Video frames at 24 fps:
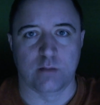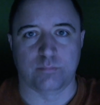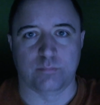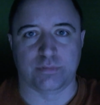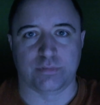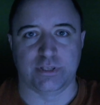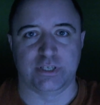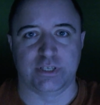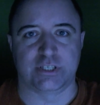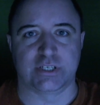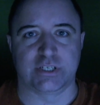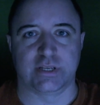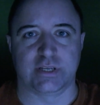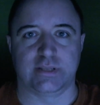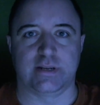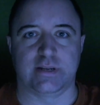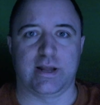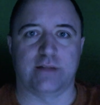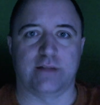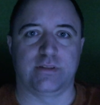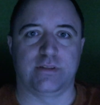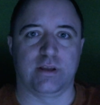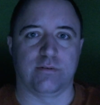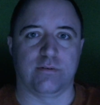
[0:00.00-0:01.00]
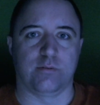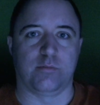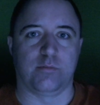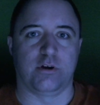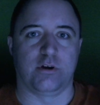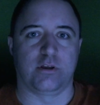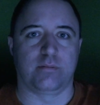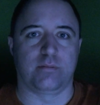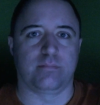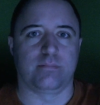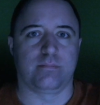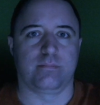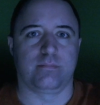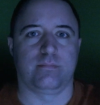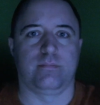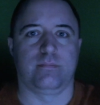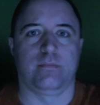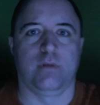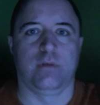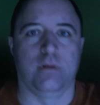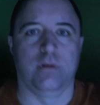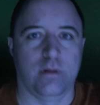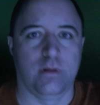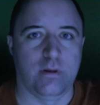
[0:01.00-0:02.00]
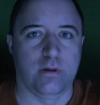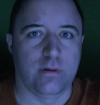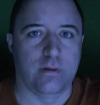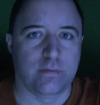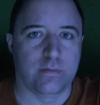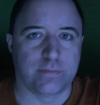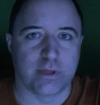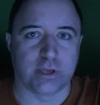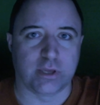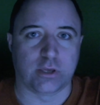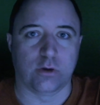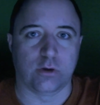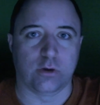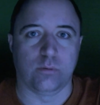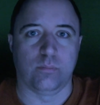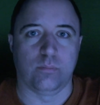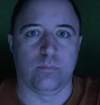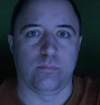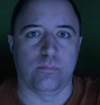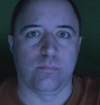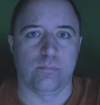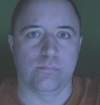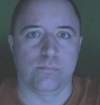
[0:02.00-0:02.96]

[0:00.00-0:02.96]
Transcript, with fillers: Please send it out to everybody. Thank you.